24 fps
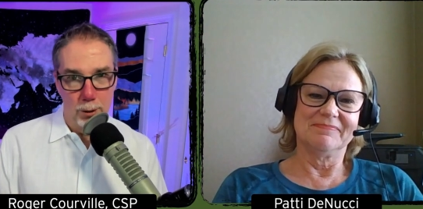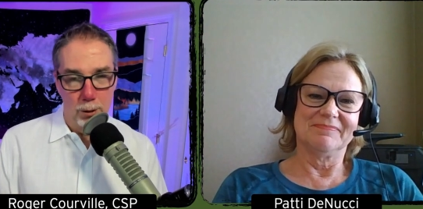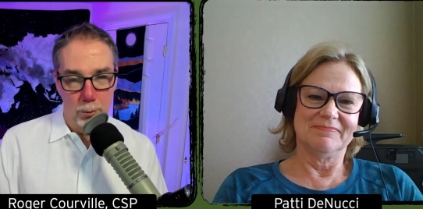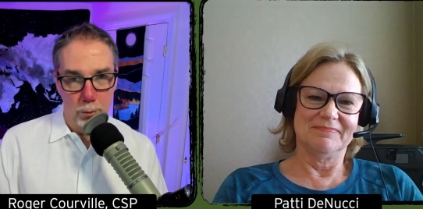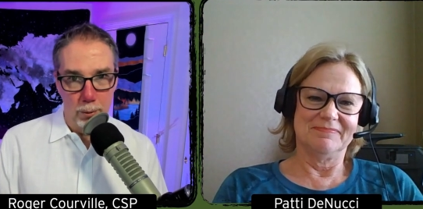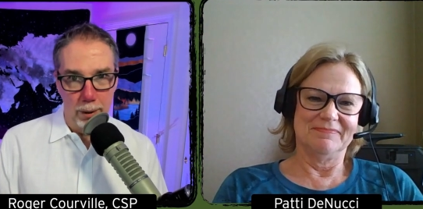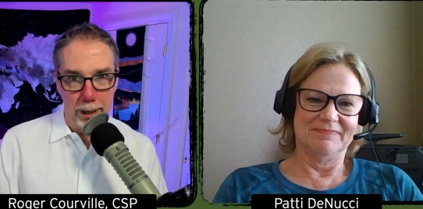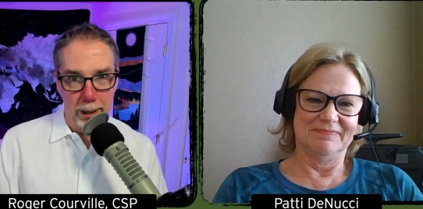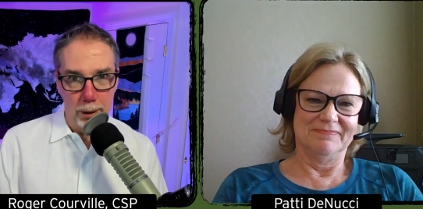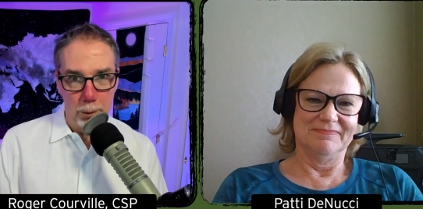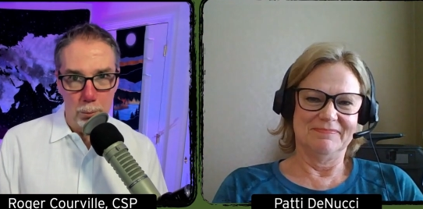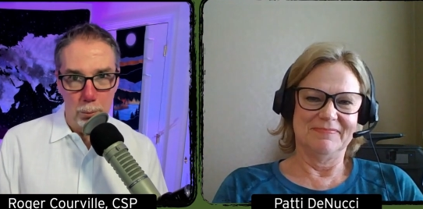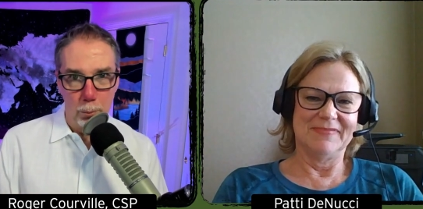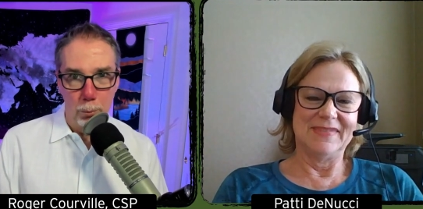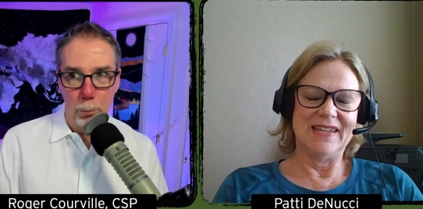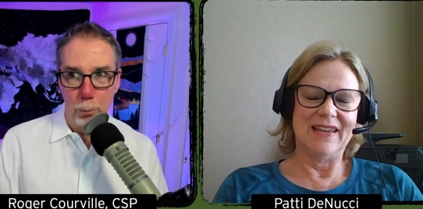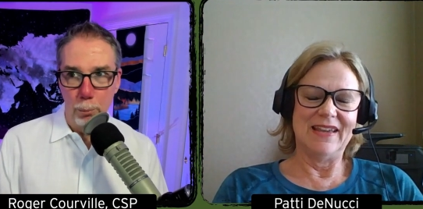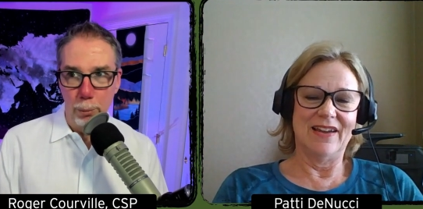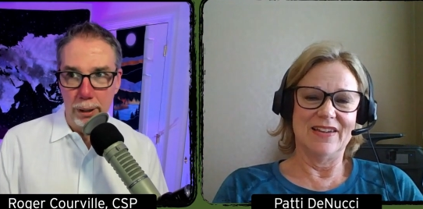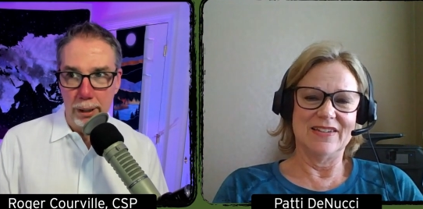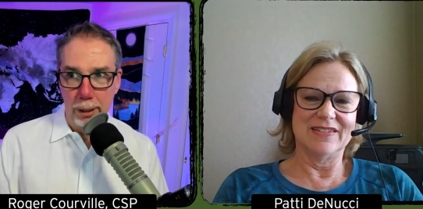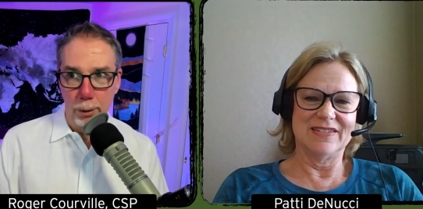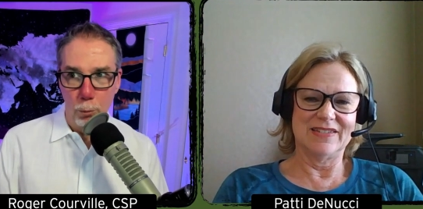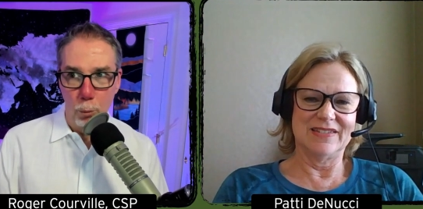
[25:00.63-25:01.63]
Speaker 1: right?
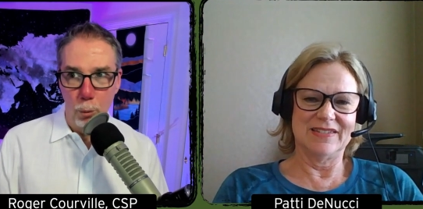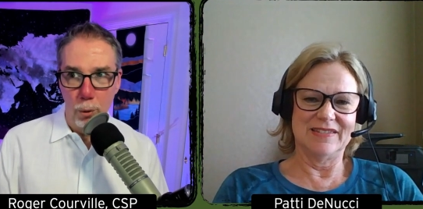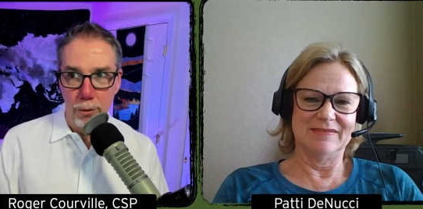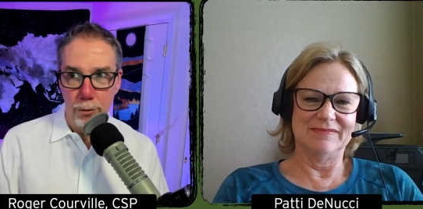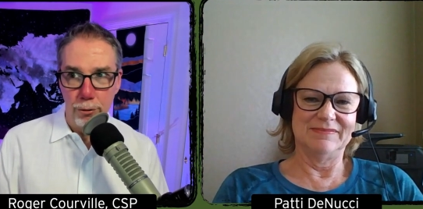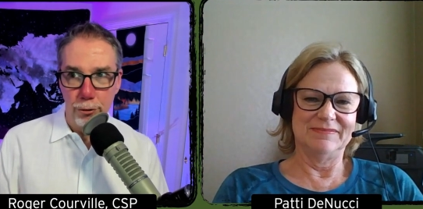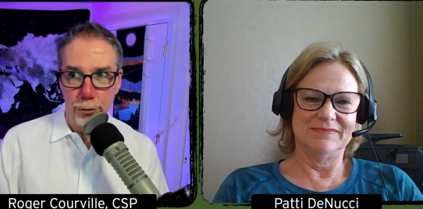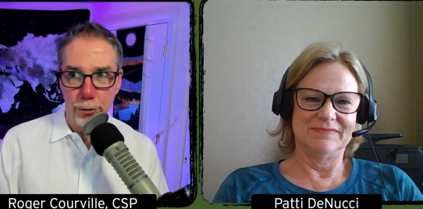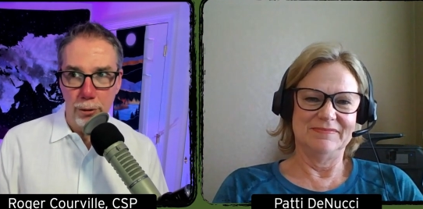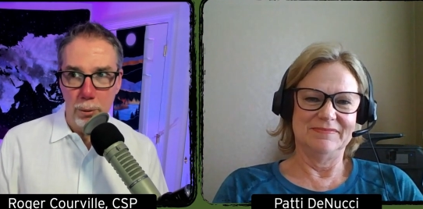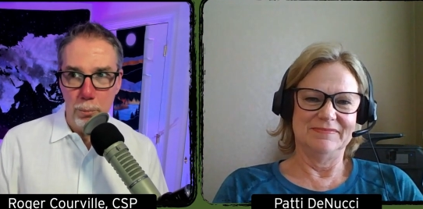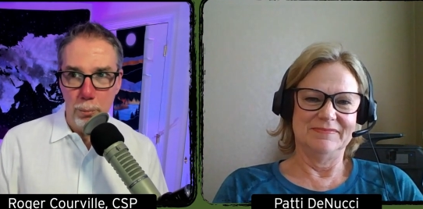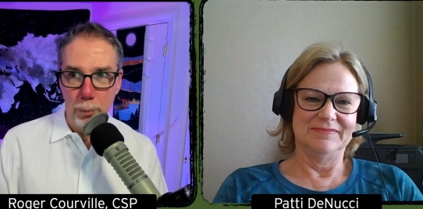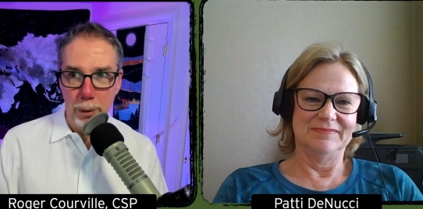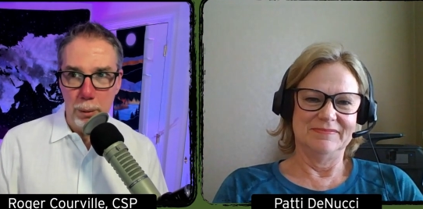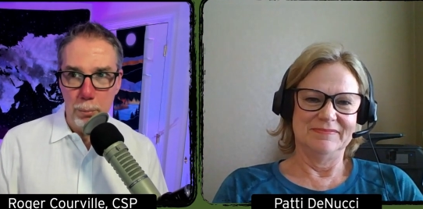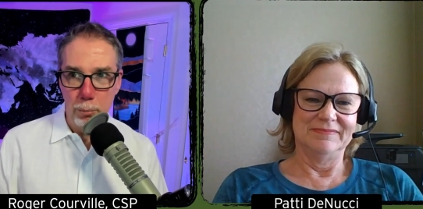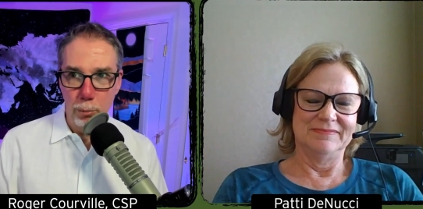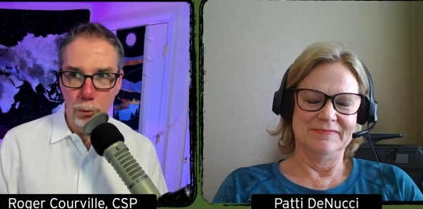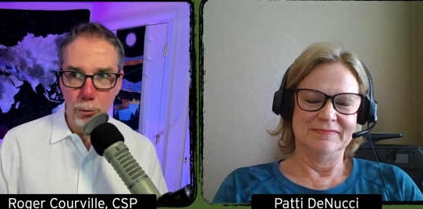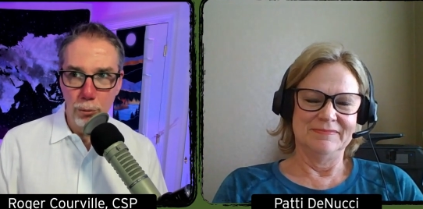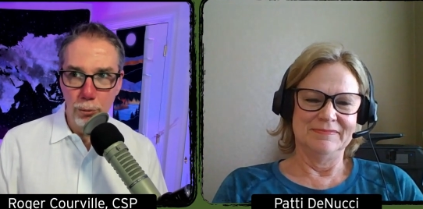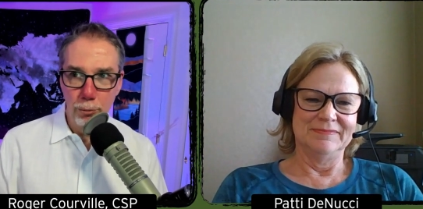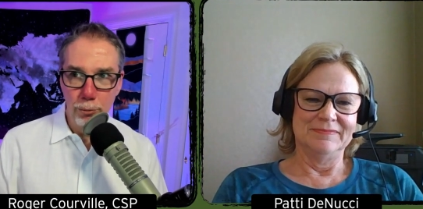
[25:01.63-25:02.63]
Yeah. If, what, some
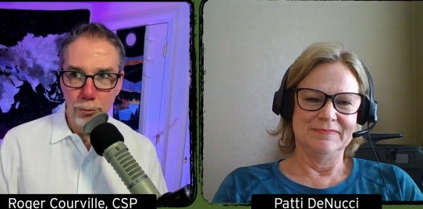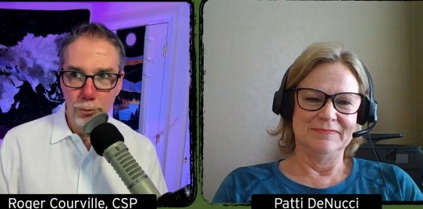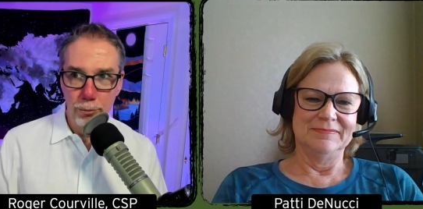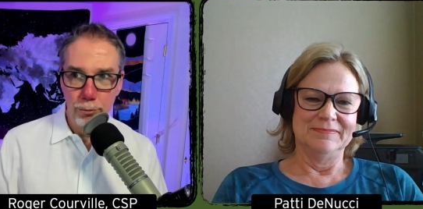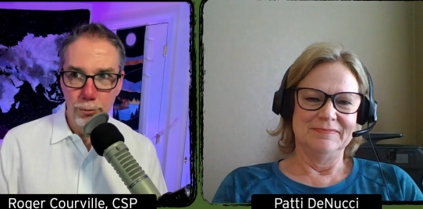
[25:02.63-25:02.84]
people